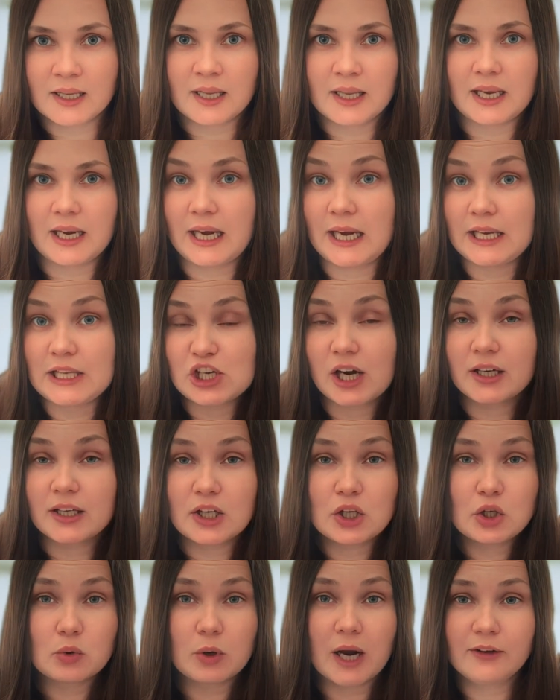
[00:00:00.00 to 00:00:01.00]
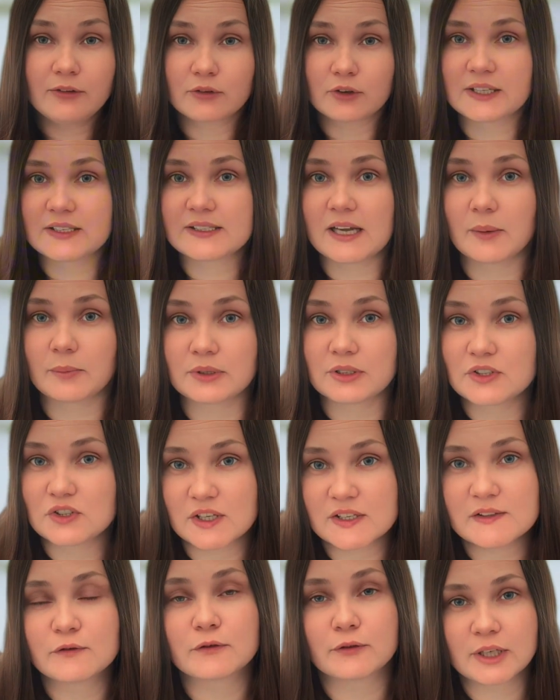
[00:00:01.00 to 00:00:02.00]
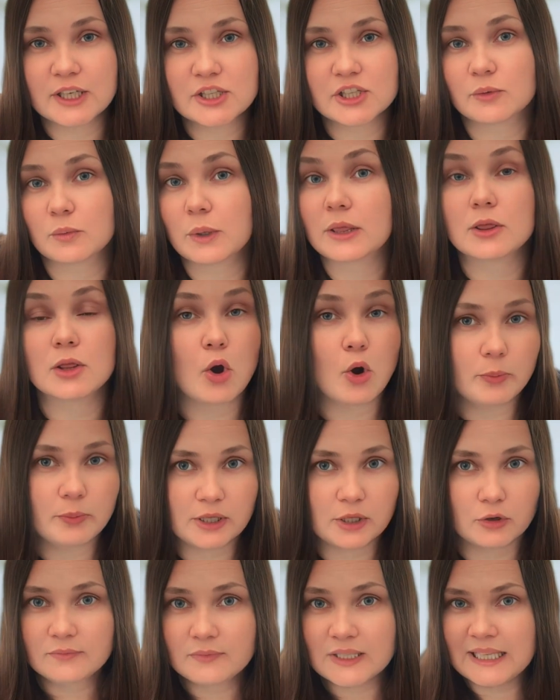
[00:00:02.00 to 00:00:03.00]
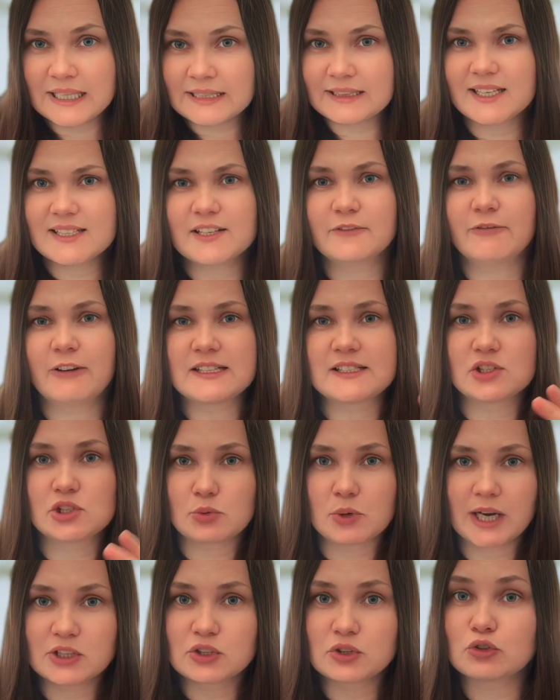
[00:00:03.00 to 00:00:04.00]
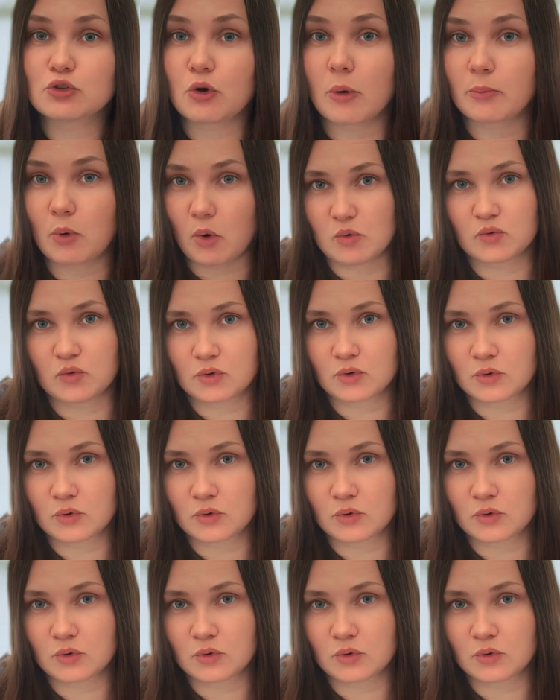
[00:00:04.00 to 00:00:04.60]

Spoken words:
A chunky UI, for example, is just friction with no payoff. That's a fast track to drop off.